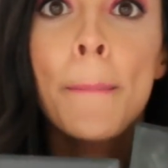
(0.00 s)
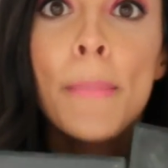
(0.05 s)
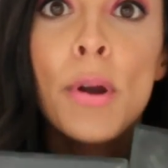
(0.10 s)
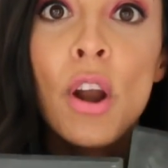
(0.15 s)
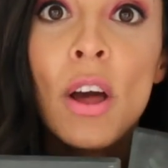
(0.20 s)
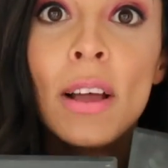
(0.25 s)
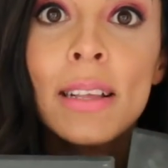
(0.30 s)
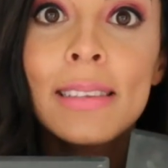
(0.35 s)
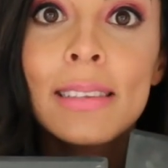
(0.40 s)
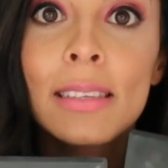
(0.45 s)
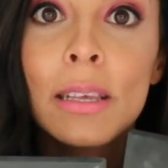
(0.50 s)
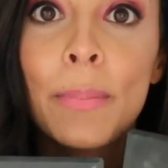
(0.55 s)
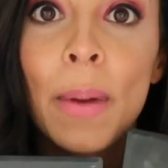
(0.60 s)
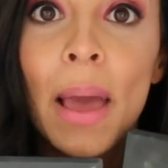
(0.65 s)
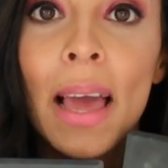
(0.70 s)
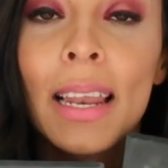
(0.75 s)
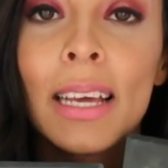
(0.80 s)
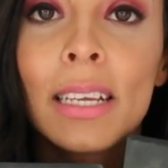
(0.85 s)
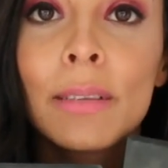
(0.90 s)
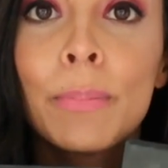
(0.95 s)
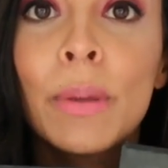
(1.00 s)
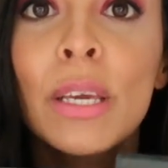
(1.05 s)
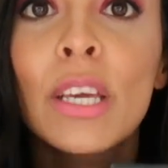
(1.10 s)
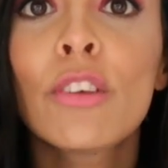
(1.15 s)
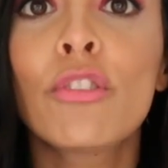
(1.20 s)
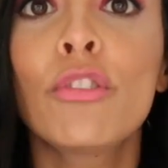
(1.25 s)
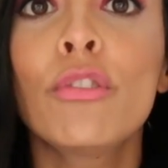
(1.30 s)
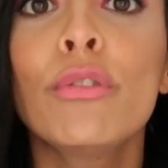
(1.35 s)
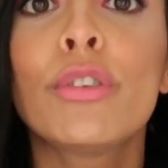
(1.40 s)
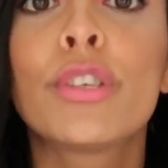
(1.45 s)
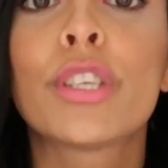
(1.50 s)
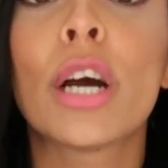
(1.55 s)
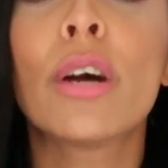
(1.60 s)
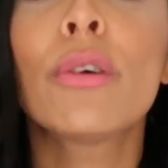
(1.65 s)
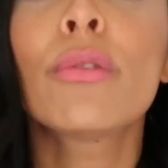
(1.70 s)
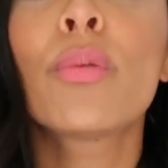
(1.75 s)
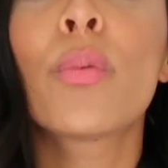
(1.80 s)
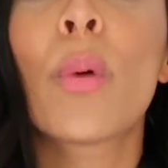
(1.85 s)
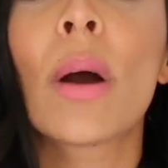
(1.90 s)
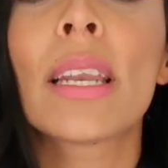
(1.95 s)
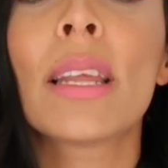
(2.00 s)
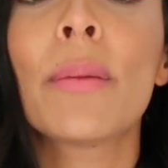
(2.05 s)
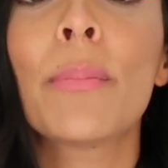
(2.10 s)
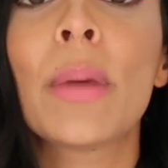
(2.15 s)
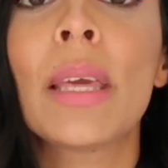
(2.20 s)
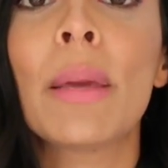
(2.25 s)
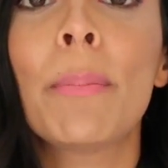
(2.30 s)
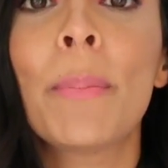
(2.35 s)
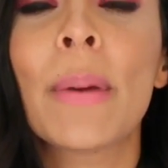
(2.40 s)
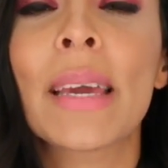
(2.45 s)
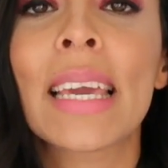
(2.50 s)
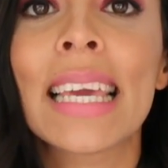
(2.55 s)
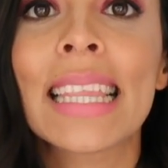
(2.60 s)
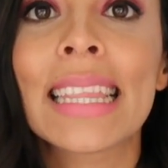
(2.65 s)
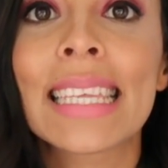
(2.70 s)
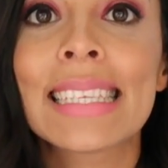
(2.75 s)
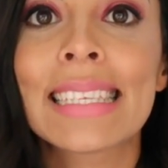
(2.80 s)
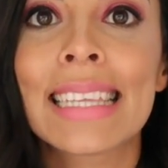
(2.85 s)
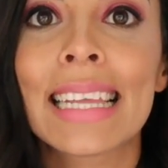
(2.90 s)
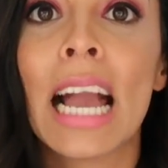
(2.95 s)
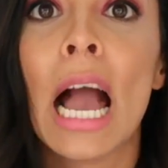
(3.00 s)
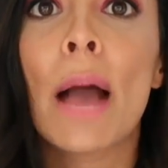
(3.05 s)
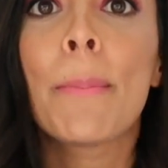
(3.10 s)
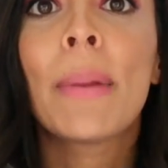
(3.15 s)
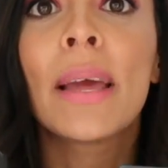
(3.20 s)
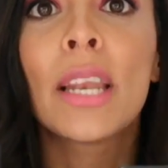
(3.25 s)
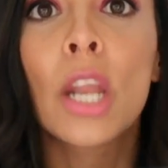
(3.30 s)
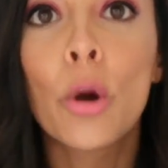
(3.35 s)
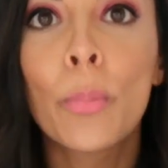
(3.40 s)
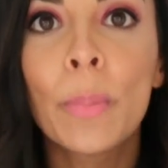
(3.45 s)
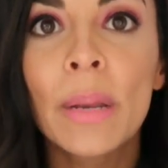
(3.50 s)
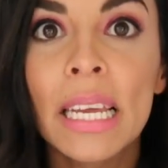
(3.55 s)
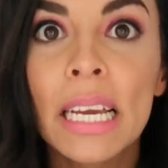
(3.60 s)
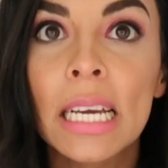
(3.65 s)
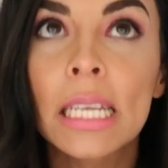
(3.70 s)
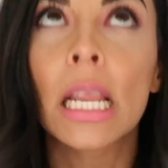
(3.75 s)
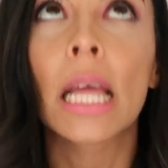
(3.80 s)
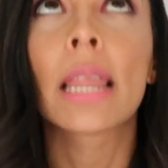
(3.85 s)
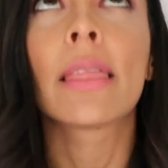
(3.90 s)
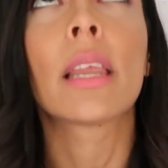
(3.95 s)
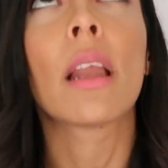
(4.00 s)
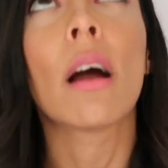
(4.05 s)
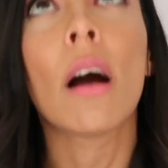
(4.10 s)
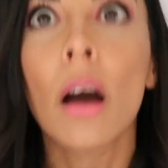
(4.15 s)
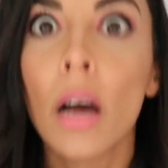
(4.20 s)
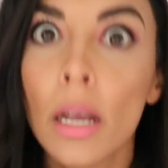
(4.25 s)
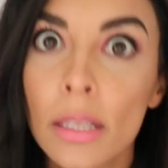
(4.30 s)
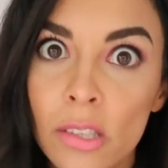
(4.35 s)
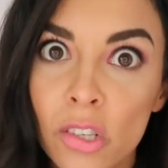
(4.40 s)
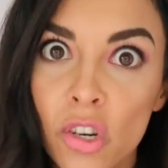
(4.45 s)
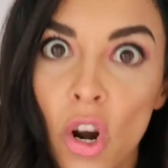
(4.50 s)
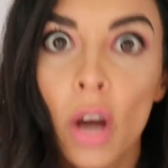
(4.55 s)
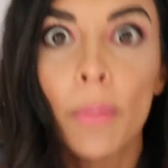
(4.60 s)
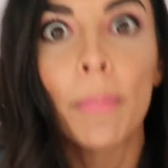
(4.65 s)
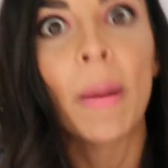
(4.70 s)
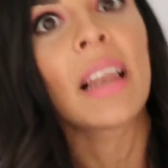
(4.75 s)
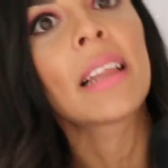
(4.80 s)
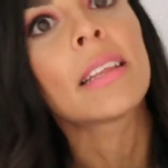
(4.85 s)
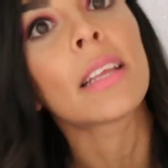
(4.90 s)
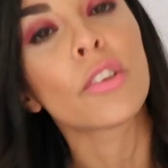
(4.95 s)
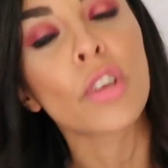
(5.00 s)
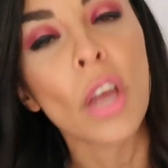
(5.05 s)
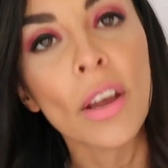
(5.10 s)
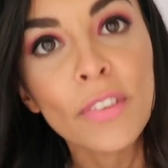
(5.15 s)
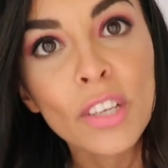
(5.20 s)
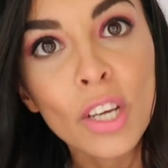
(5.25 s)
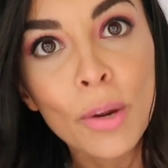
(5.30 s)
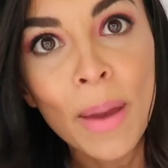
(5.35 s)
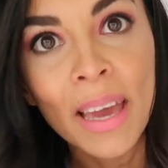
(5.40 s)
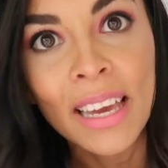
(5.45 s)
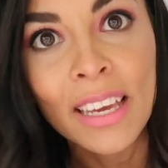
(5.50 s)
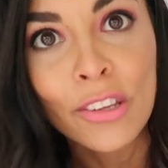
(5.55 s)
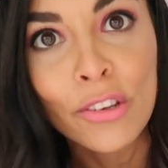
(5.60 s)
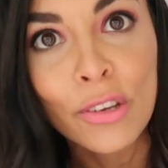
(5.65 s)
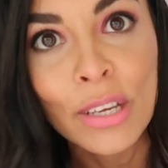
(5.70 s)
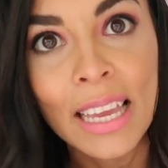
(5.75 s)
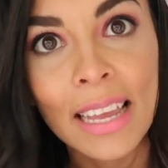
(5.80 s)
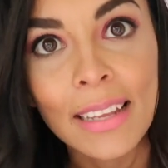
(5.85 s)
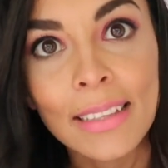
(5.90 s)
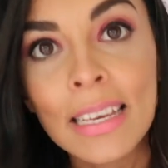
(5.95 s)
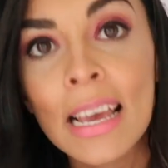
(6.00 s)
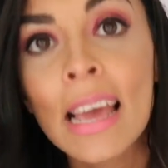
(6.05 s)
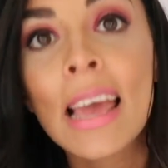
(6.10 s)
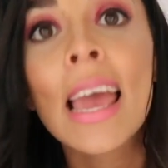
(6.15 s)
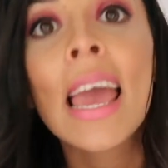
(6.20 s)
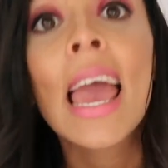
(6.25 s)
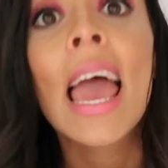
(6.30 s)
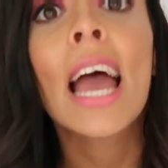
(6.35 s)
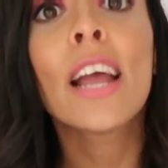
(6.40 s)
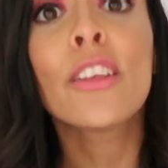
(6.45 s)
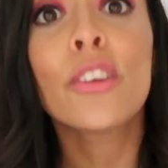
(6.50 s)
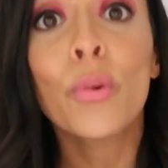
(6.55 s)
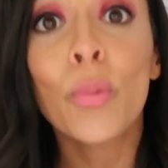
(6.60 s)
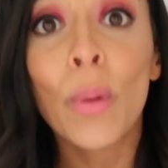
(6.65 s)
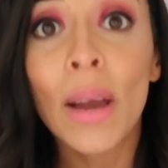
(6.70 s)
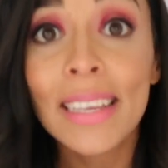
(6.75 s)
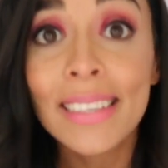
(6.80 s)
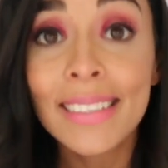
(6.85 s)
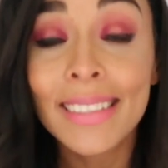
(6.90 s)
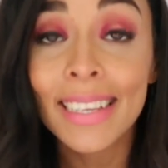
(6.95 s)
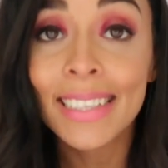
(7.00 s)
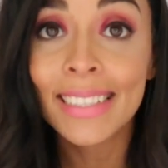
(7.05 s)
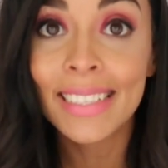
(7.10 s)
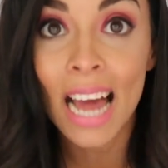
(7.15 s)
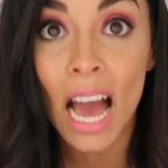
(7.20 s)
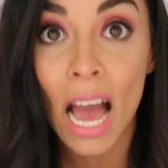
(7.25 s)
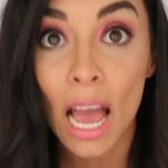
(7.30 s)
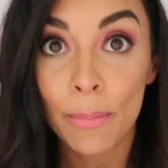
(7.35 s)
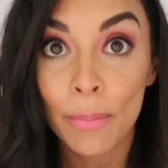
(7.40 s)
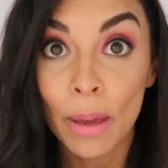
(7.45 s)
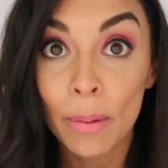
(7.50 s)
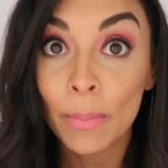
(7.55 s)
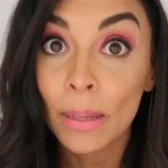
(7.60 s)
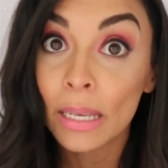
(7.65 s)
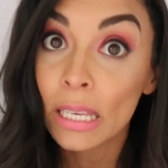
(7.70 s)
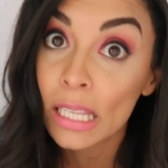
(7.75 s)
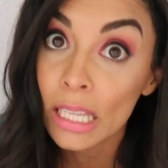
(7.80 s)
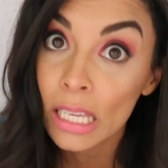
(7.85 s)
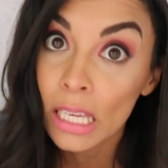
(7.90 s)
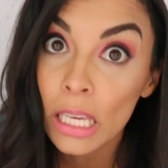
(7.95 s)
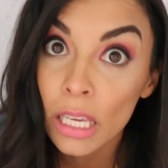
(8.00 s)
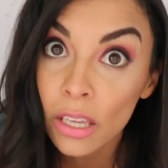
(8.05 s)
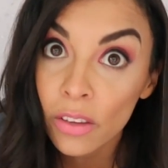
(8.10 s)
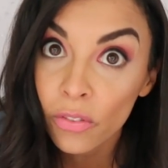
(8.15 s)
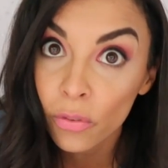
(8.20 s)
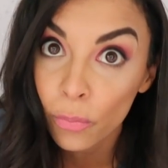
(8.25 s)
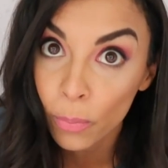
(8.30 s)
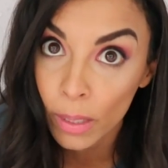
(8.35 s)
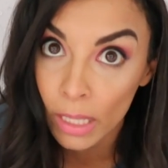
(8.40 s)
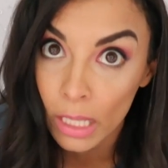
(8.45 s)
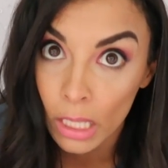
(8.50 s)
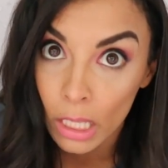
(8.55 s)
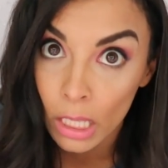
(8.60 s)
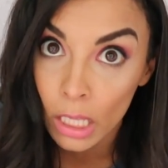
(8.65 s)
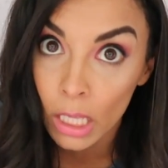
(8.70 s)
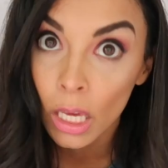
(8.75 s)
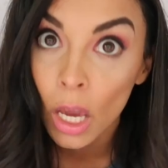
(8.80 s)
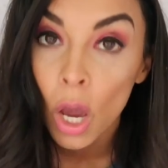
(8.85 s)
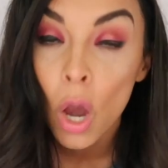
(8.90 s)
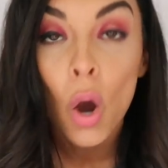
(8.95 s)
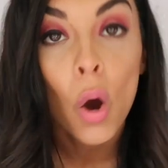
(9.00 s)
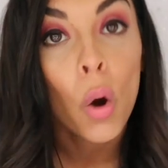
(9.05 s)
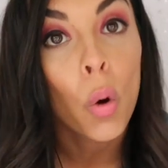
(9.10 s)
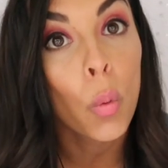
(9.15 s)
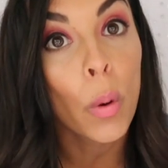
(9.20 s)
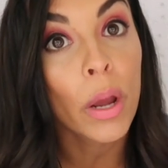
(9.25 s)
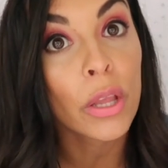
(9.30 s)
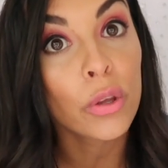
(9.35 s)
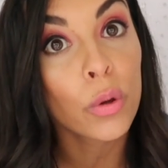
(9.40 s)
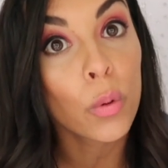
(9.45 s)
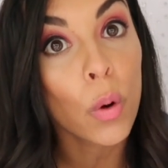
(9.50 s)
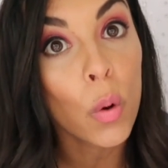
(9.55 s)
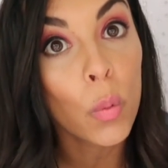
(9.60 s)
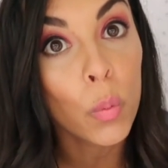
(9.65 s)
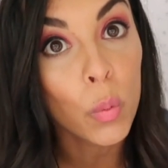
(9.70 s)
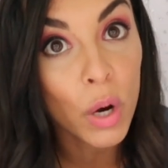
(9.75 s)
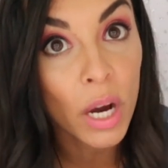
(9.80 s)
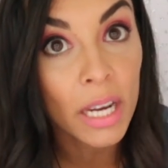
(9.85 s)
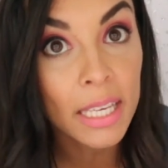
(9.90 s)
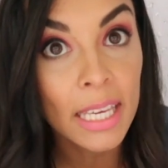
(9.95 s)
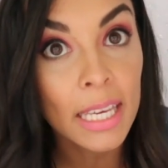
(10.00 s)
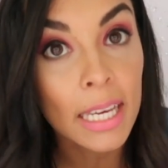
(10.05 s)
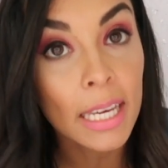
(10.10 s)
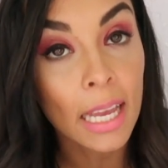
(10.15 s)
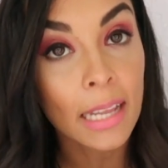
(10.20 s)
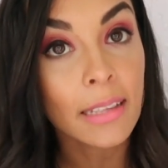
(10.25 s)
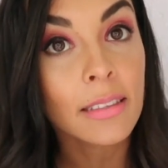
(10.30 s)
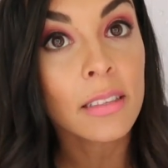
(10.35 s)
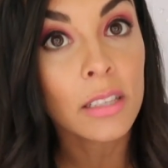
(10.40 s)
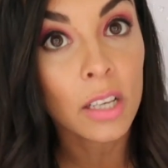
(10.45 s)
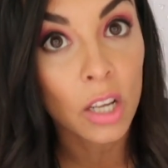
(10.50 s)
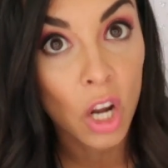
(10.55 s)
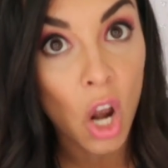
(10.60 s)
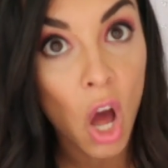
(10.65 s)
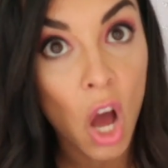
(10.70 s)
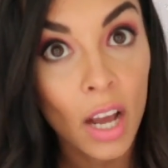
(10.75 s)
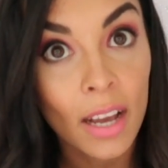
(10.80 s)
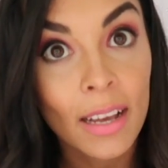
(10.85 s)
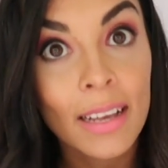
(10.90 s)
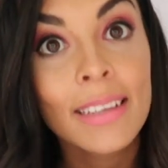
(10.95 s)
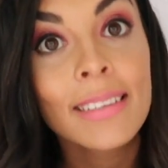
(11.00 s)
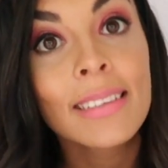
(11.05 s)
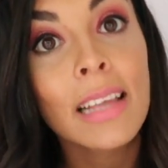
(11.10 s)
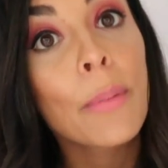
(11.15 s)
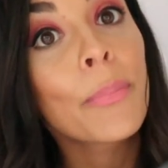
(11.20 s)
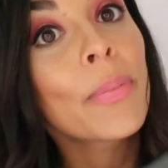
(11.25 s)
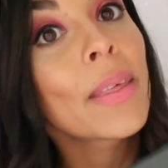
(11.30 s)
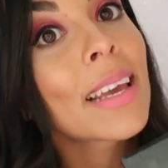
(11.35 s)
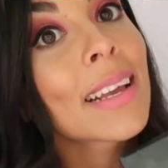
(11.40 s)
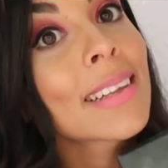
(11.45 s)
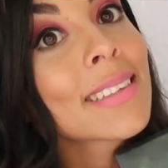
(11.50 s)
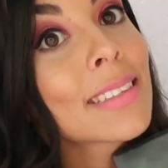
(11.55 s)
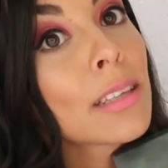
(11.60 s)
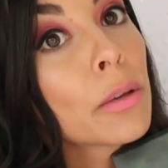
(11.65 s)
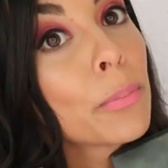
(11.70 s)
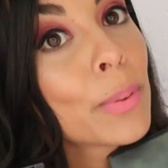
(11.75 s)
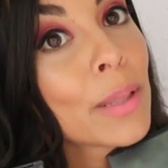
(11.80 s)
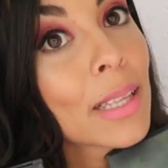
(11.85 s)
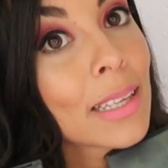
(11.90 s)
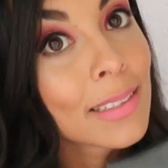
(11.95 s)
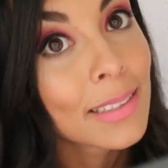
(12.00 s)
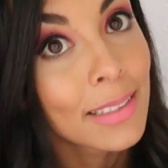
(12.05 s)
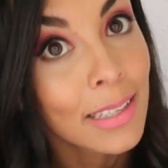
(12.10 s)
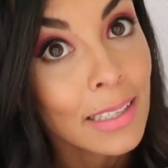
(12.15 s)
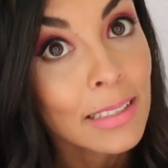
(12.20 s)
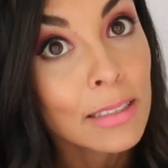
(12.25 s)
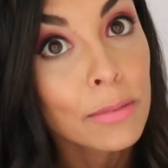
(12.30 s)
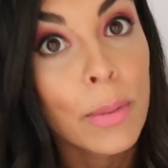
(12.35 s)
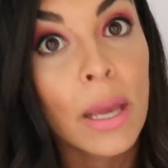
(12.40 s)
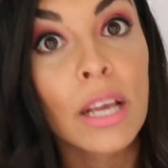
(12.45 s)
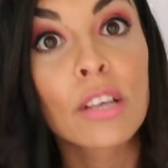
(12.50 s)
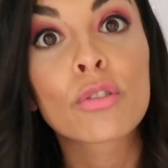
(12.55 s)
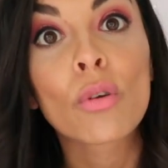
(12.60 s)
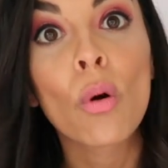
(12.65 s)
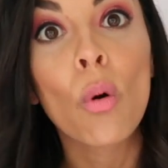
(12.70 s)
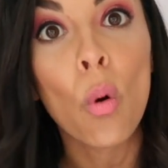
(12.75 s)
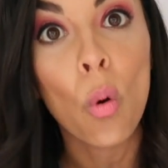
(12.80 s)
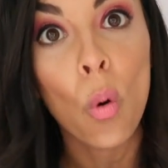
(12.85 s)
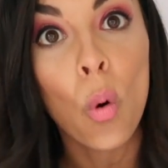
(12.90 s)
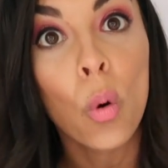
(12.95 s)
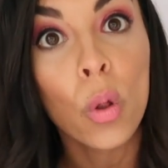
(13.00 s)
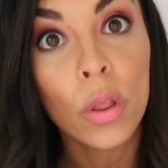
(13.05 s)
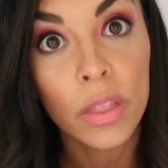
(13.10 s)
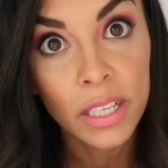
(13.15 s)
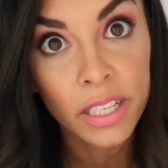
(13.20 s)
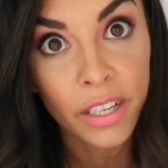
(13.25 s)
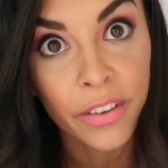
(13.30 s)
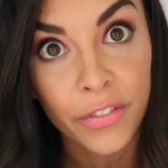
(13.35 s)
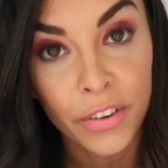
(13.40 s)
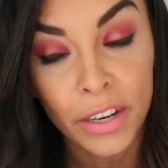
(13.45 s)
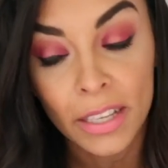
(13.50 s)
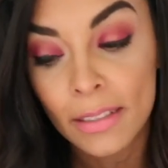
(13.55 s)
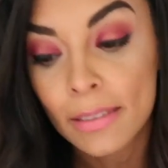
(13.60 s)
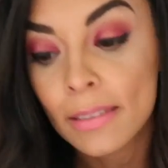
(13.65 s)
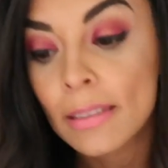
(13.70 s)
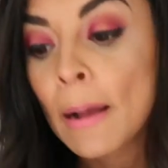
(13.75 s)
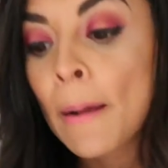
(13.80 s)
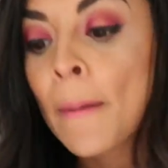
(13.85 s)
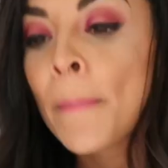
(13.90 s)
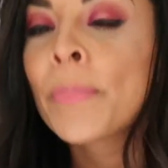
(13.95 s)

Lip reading: bronzer palette, because you don't want to be picking this thing up and opening it and then, oh, it's the wrong palette, and you have to go back in your kit and you're wasting time. And believe me, when you are working against the clock, something as simple as this makes all the difference.